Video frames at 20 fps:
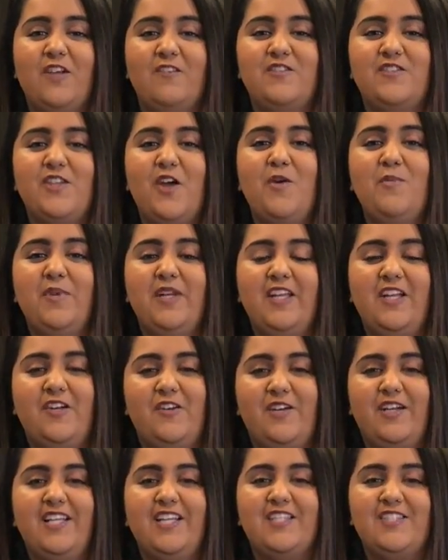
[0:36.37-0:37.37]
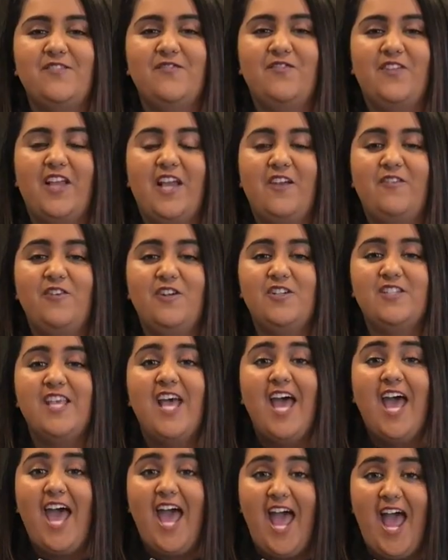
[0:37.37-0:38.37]
of so many ingredients and flavors,
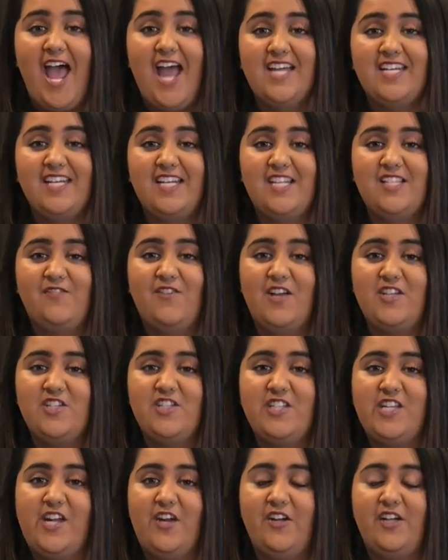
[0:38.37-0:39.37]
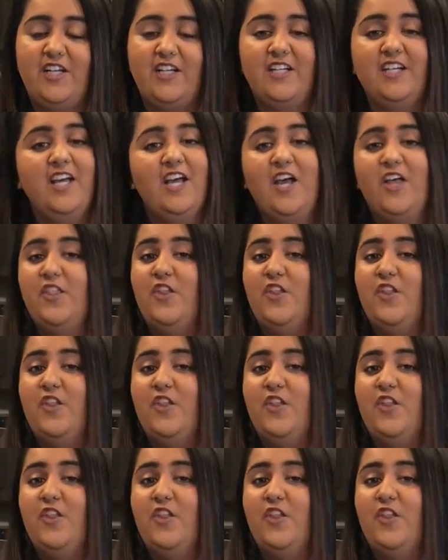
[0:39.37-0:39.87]
and it is vegetarian.